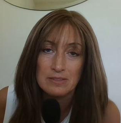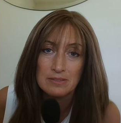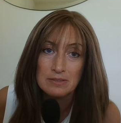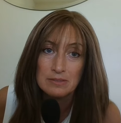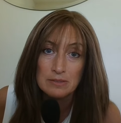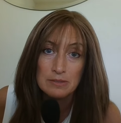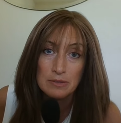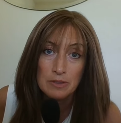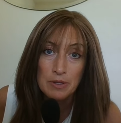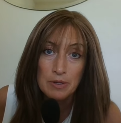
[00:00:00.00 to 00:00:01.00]

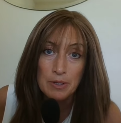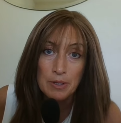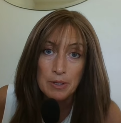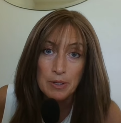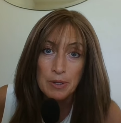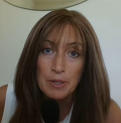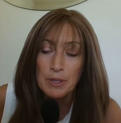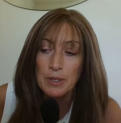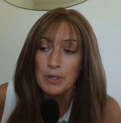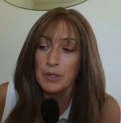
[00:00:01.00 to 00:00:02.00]

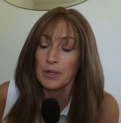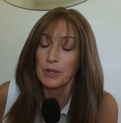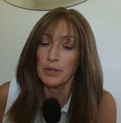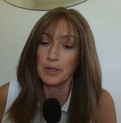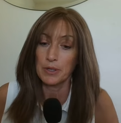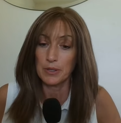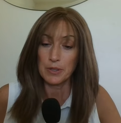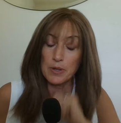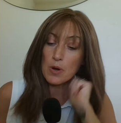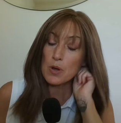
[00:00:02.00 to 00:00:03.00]

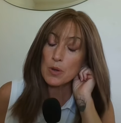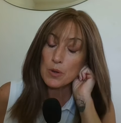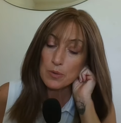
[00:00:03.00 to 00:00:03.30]
(no one is talking)